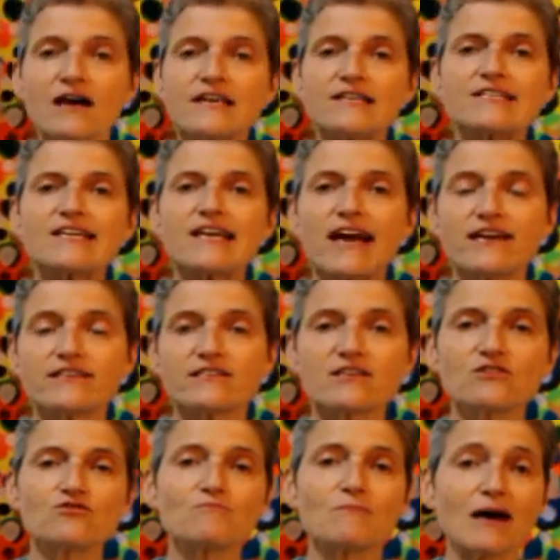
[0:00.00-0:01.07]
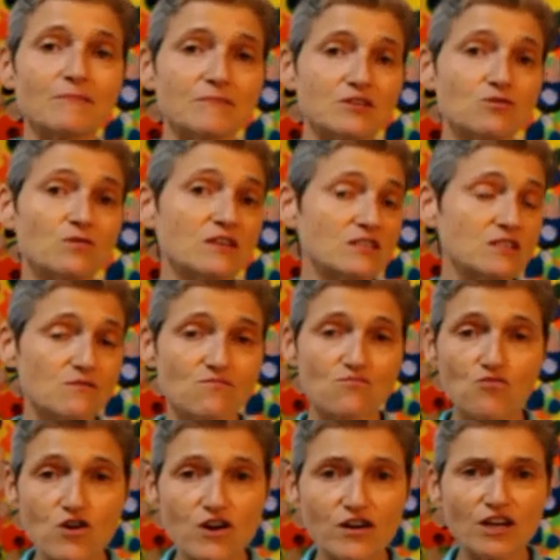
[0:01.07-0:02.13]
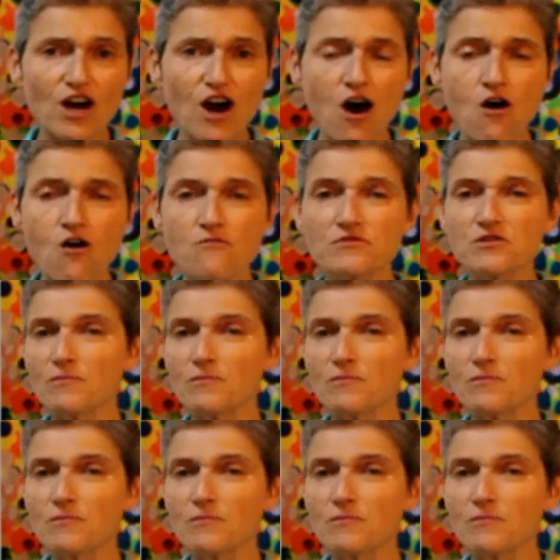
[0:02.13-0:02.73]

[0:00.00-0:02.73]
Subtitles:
indicating you might be doing some work at home,